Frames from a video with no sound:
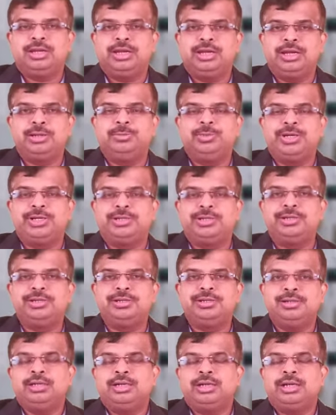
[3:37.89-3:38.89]
get
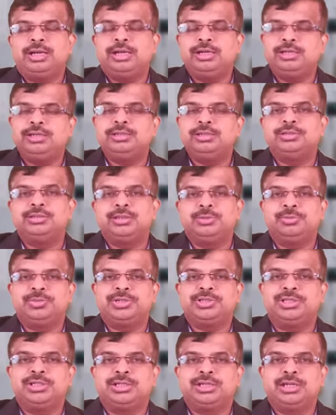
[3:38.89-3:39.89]
better and the
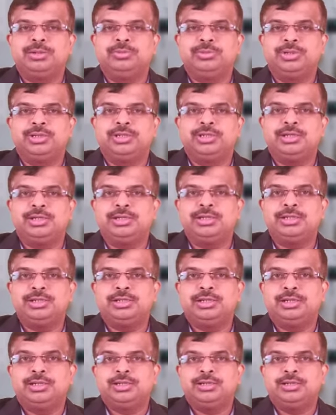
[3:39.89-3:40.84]
patient can be treated